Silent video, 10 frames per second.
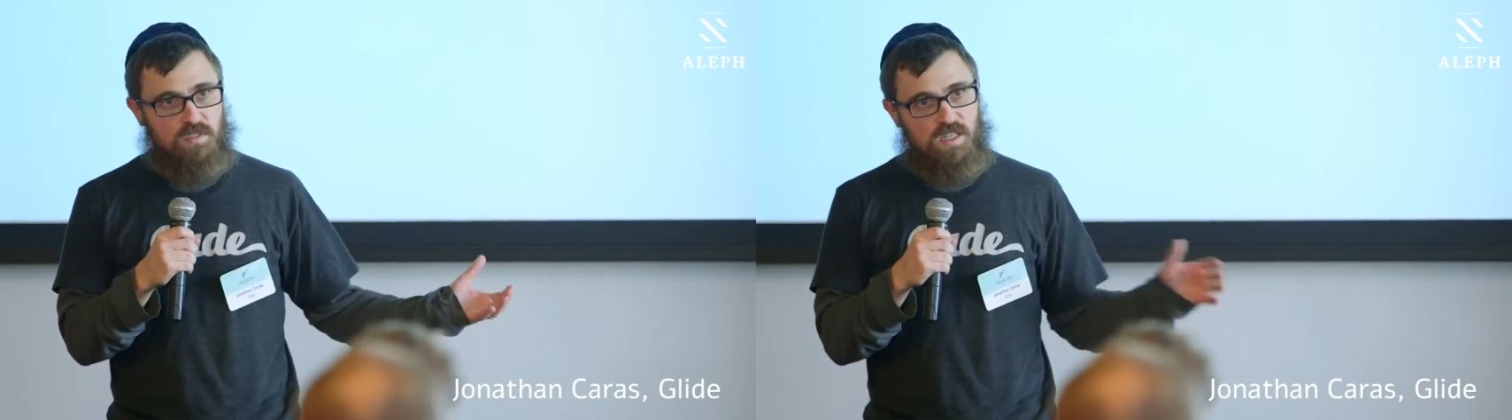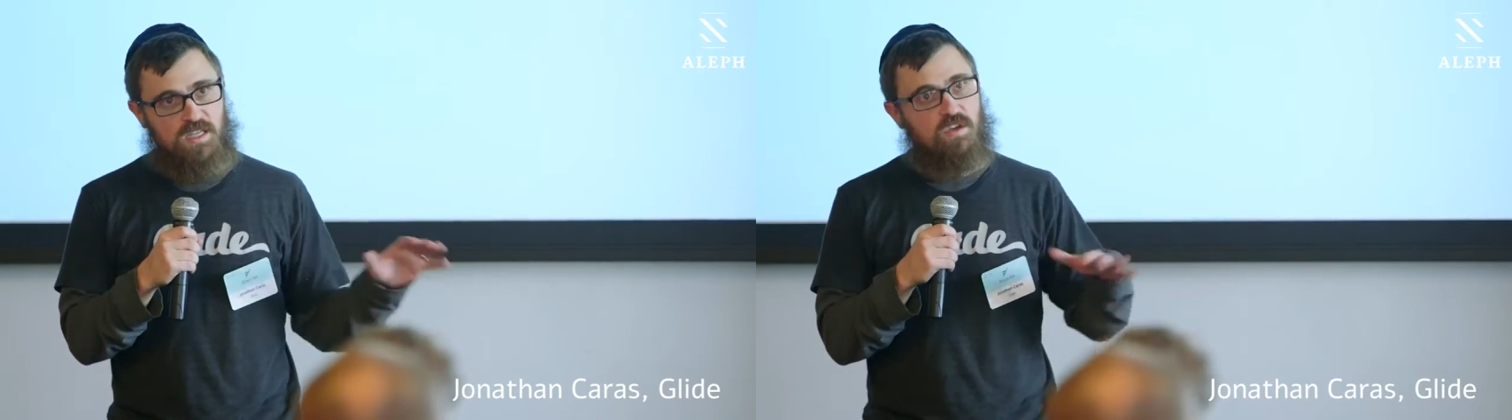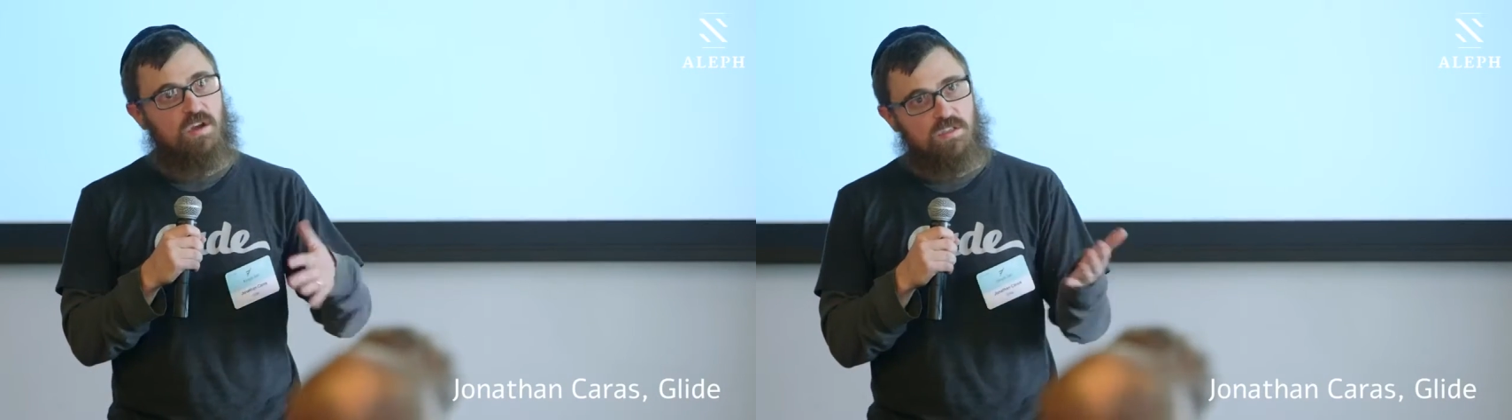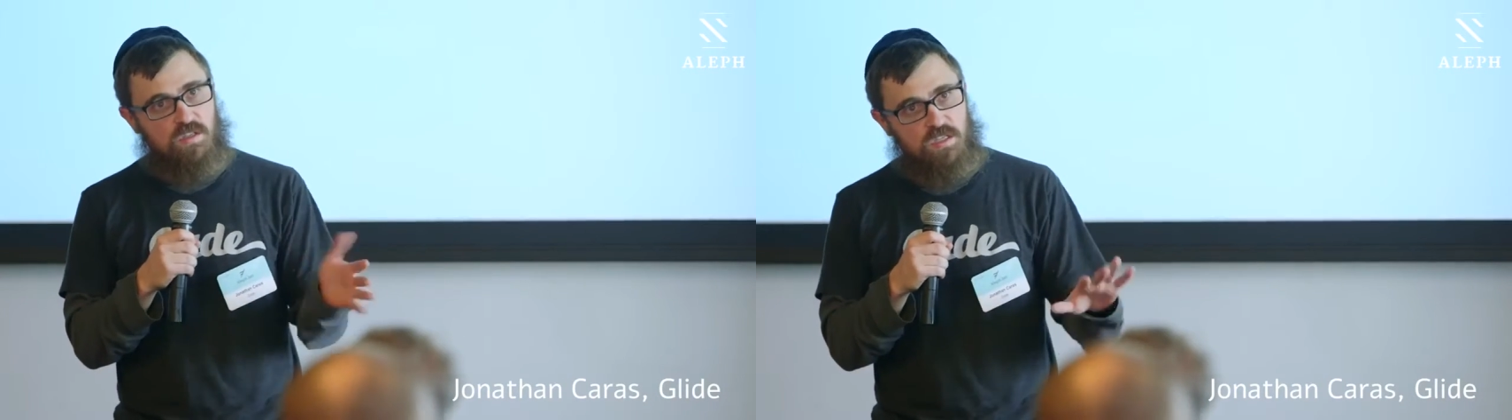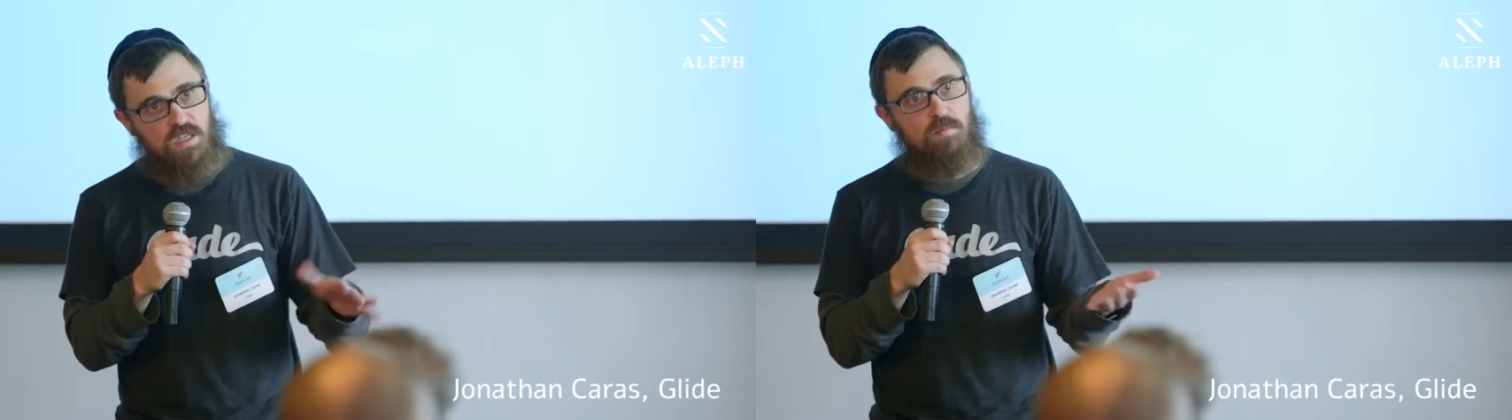So that's
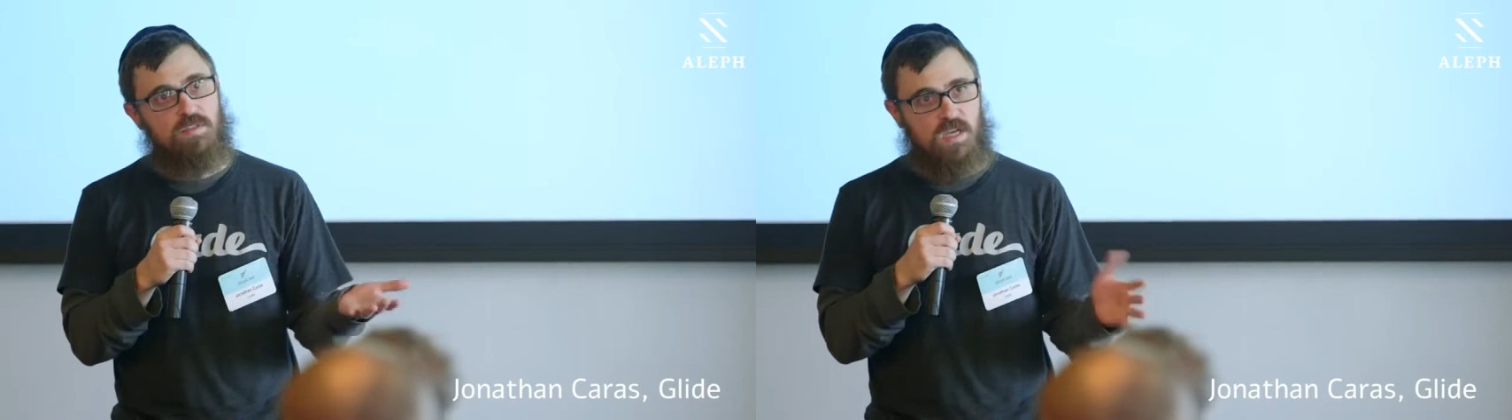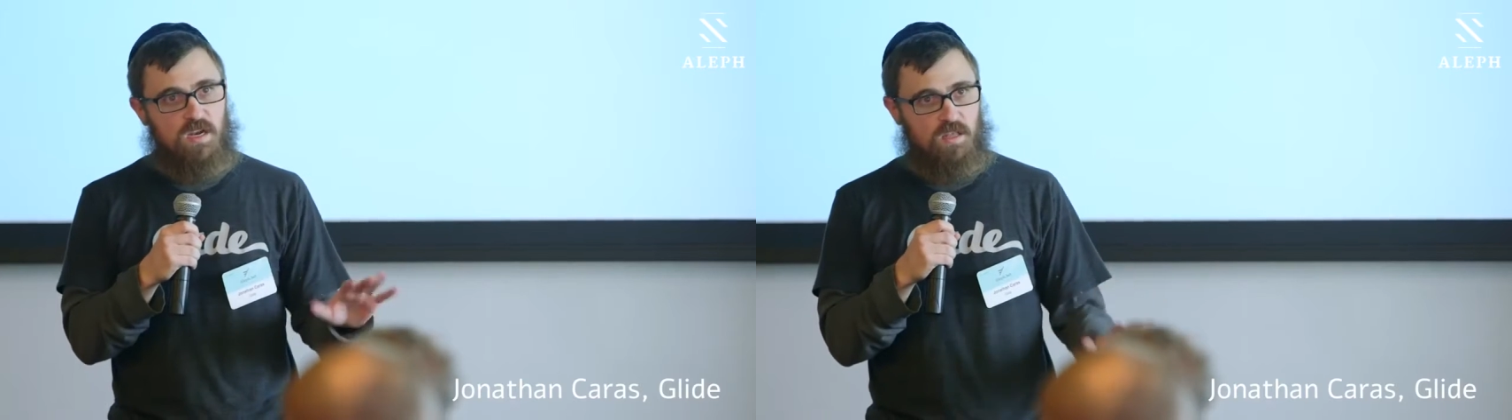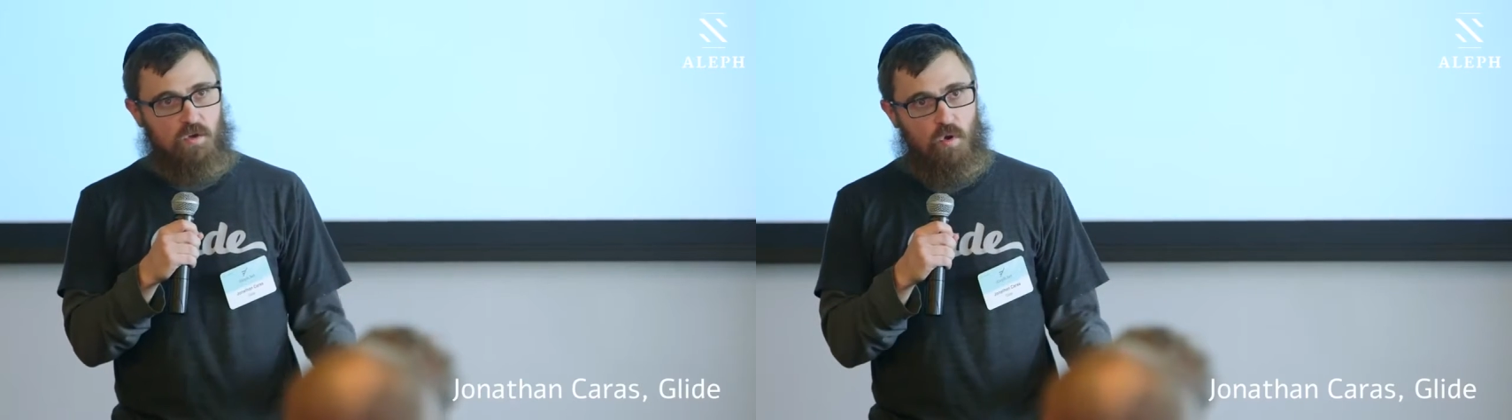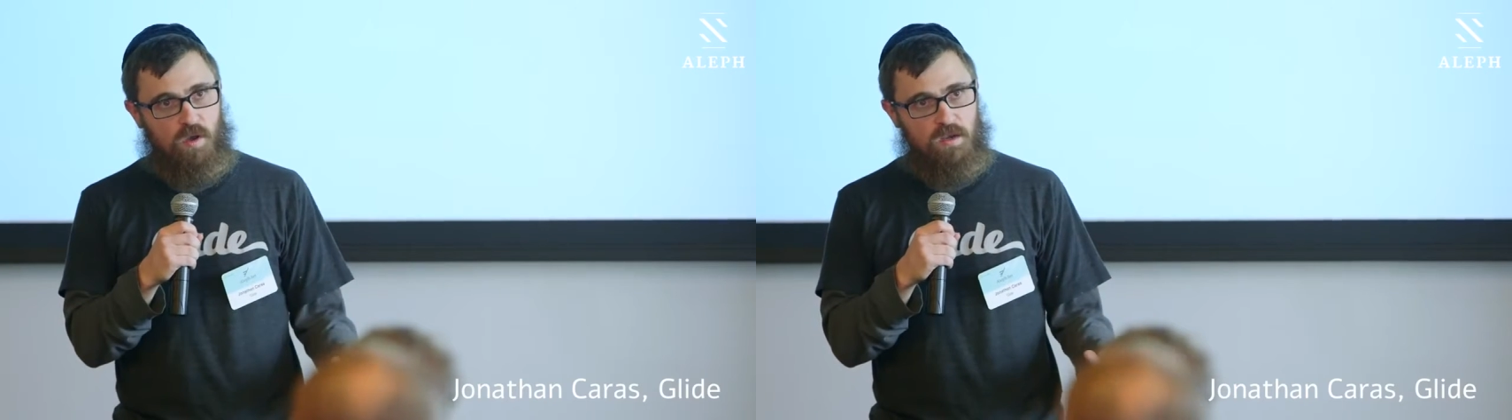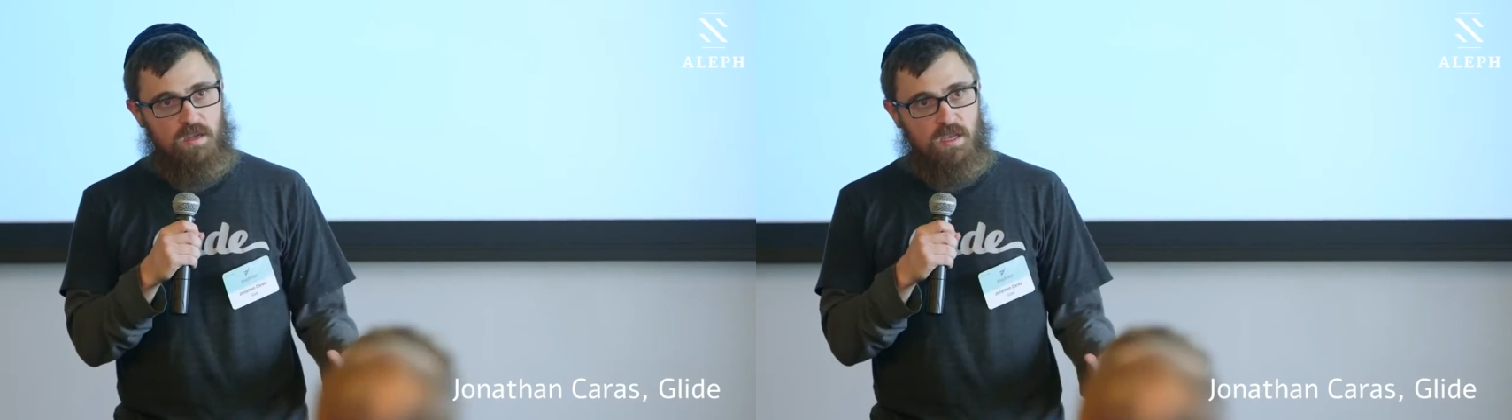also the double side of the
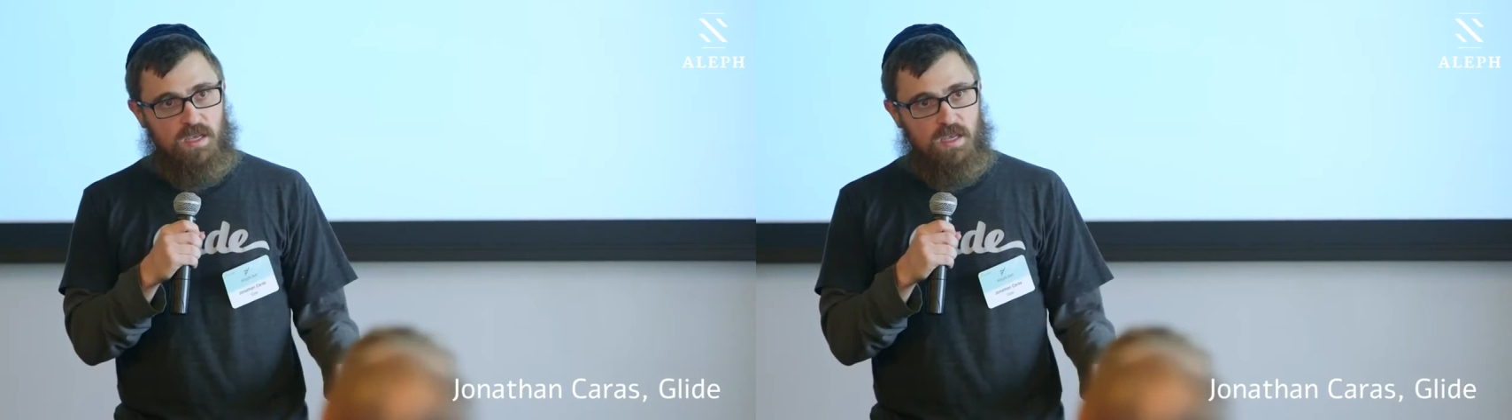coin,